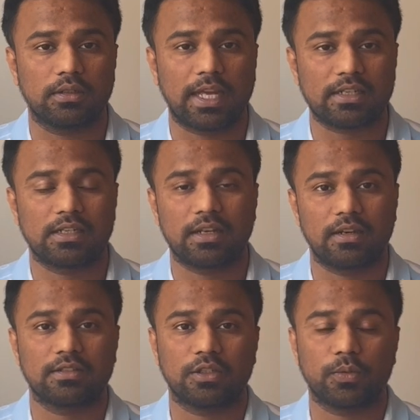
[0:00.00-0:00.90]
tax
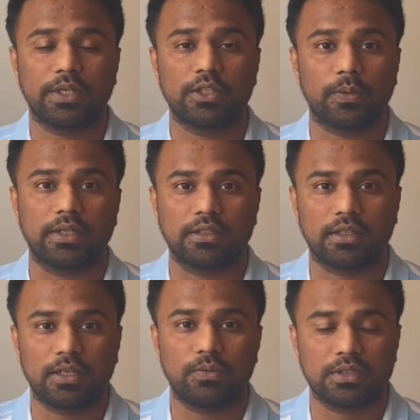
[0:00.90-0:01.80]
declaration
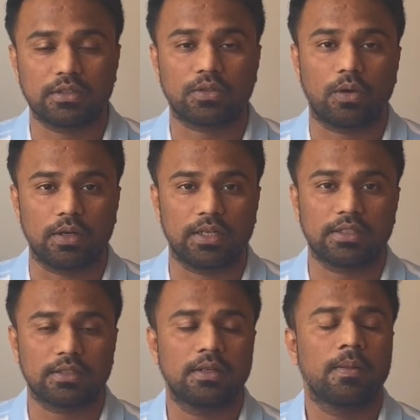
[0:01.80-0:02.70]
2023, which is called as,
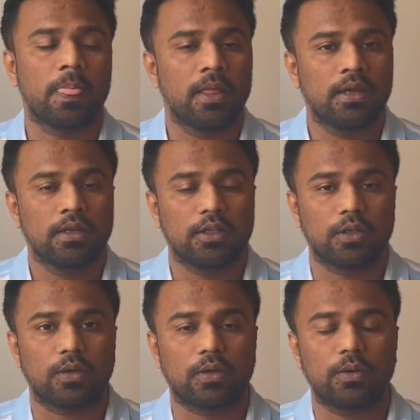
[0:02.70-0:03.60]
you
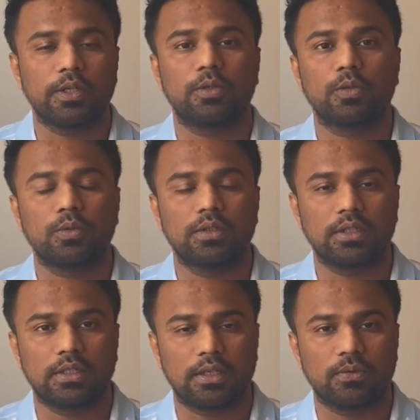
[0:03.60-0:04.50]
are going to
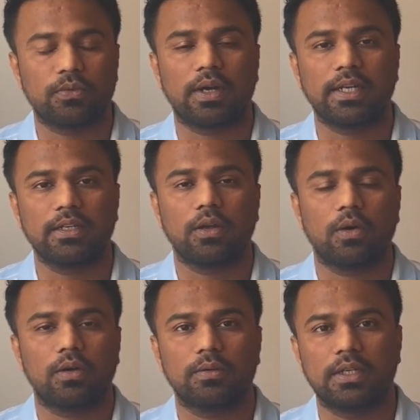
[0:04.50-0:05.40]
define
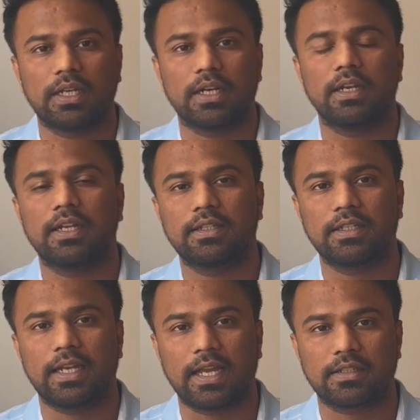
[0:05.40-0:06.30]
or declare the
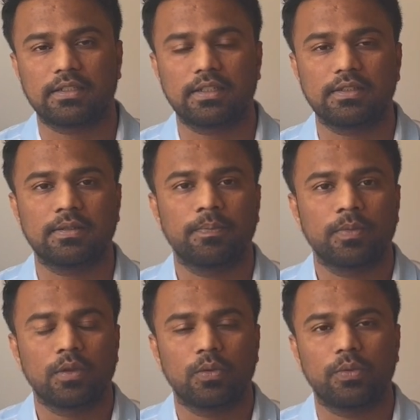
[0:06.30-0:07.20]
taxes
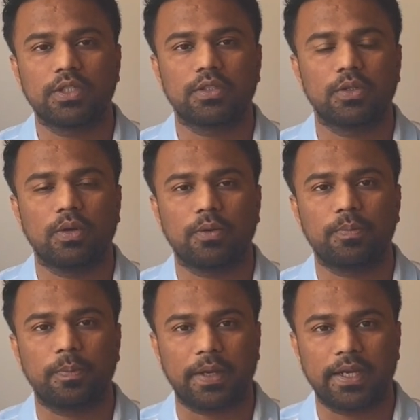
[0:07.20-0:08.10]
which you have
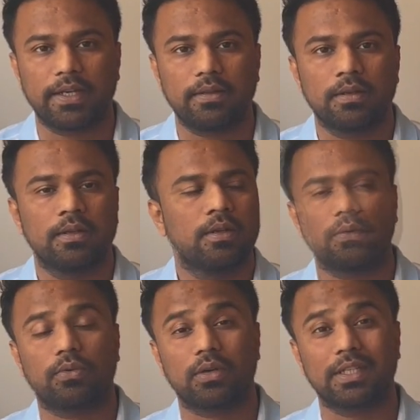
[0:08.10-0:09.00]
paid
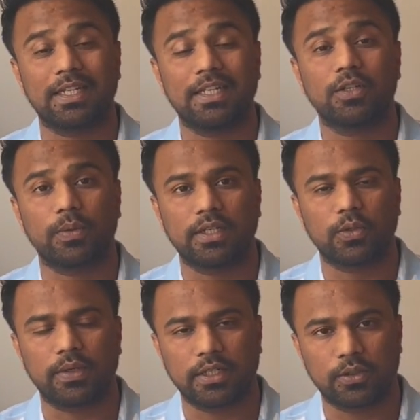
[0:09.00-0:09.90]
for the year
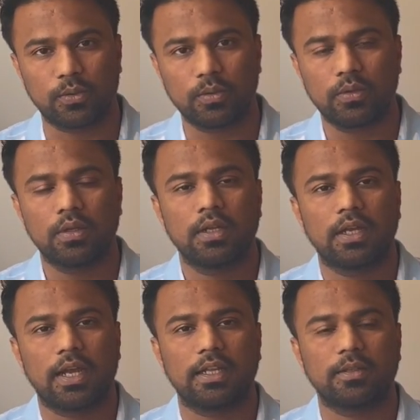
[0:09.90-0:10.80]
2022,
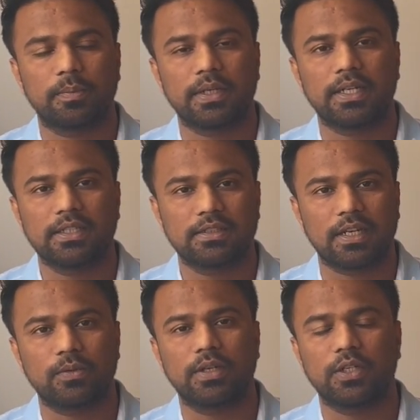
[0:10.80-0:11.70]
and the period is
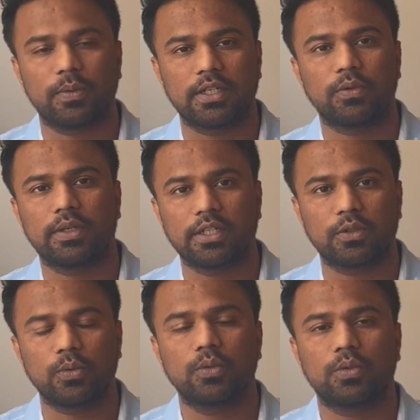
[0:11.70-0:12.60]
January
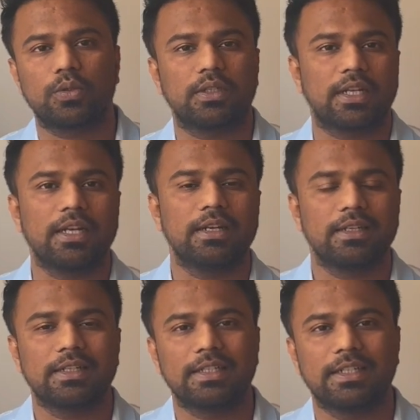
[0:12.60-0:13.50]
2022 till
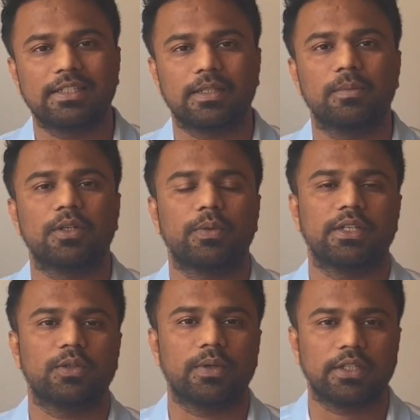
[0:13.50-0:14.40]
December
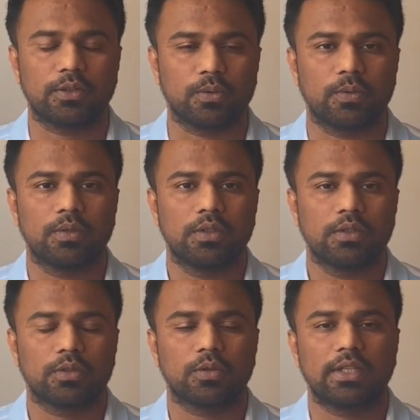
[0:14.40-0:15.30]
2022.
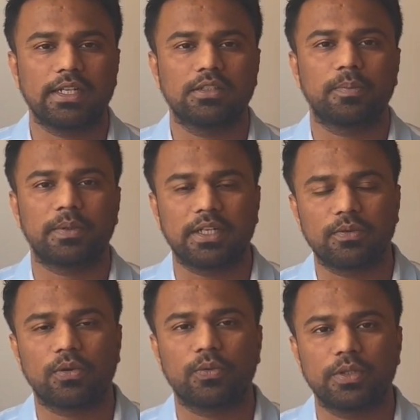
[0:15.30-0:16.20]
So that's the period
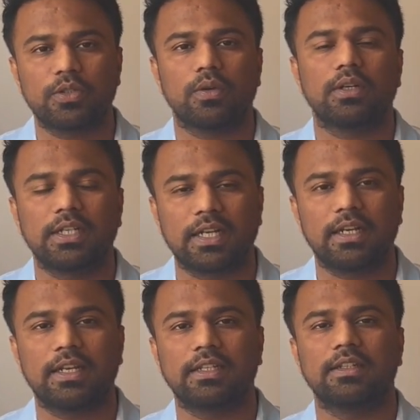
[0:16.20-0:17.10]
for which you are
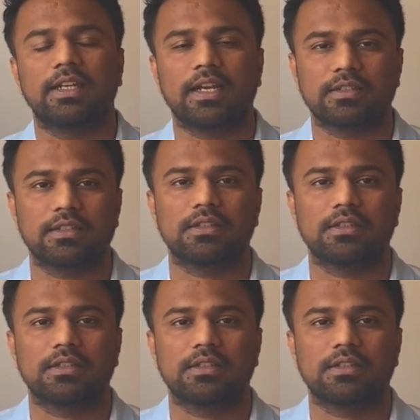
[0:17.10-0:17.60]
declaring the taxes